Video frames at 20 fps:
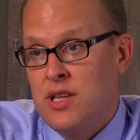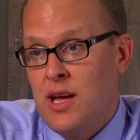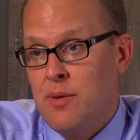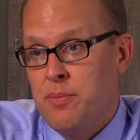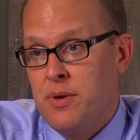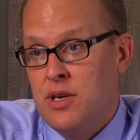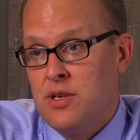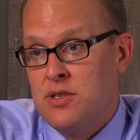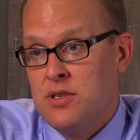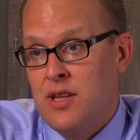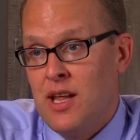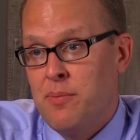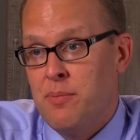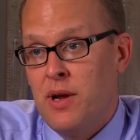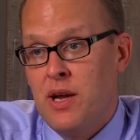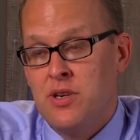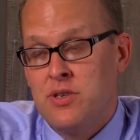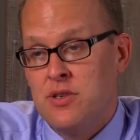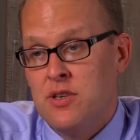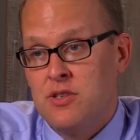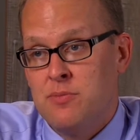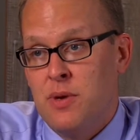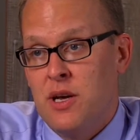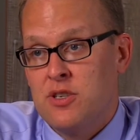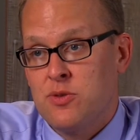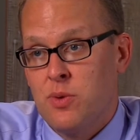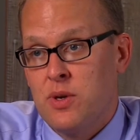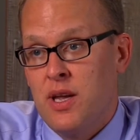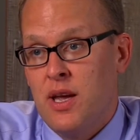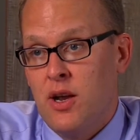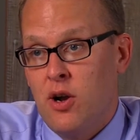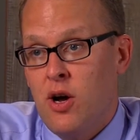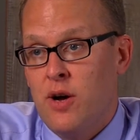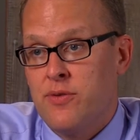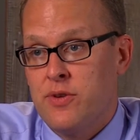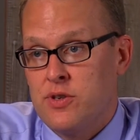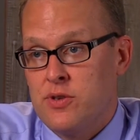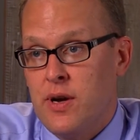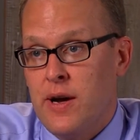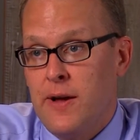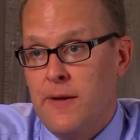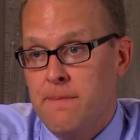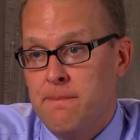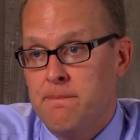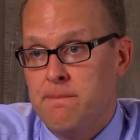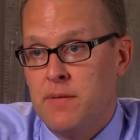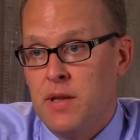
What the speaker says: that patient as best we can off a trial.